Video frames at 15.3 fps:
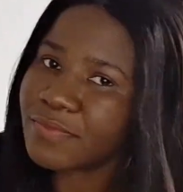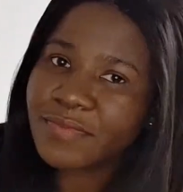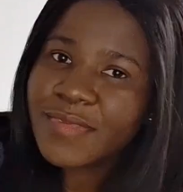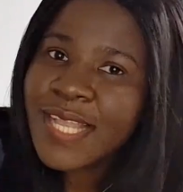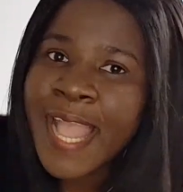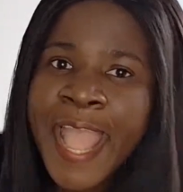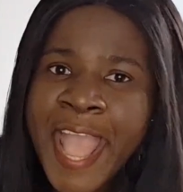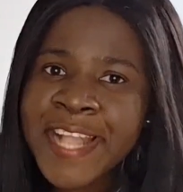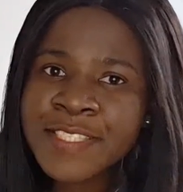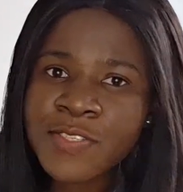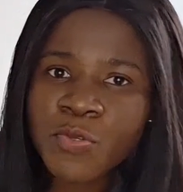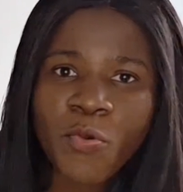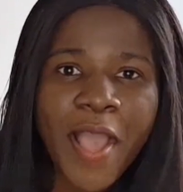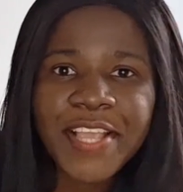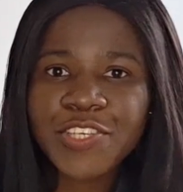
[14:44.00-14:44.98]
Hence
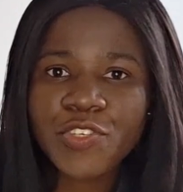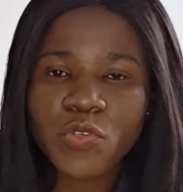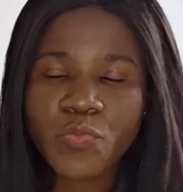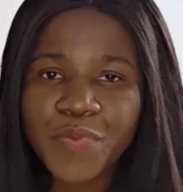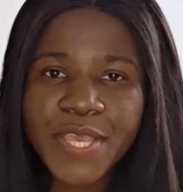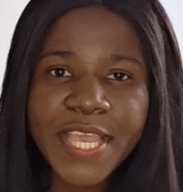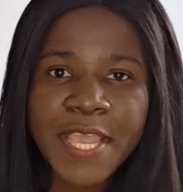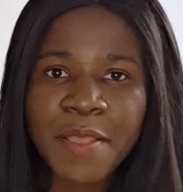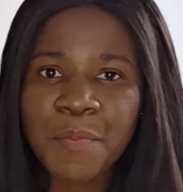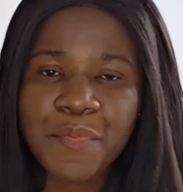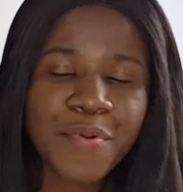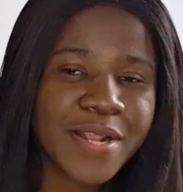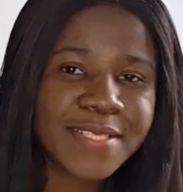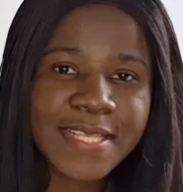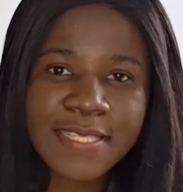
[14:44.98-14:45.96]
why it should be in
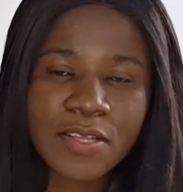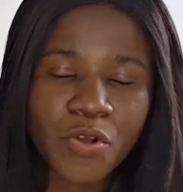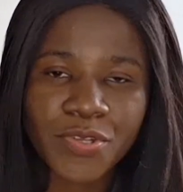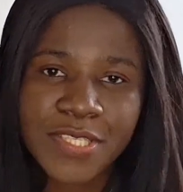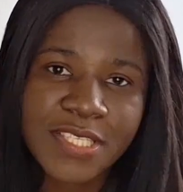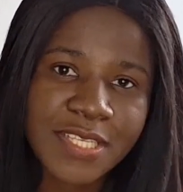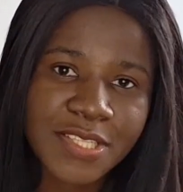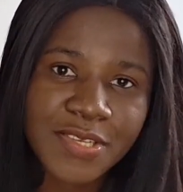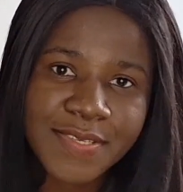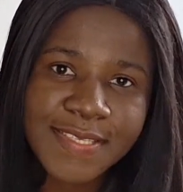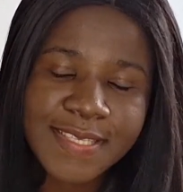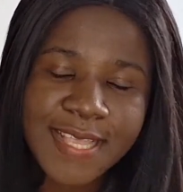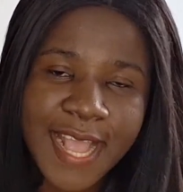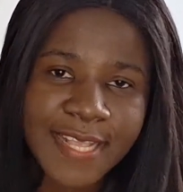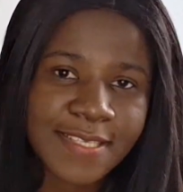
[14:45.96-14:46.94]
present continuous
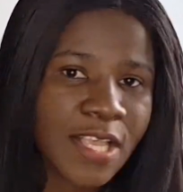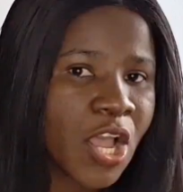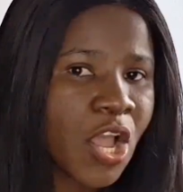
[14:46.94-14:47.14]
tense.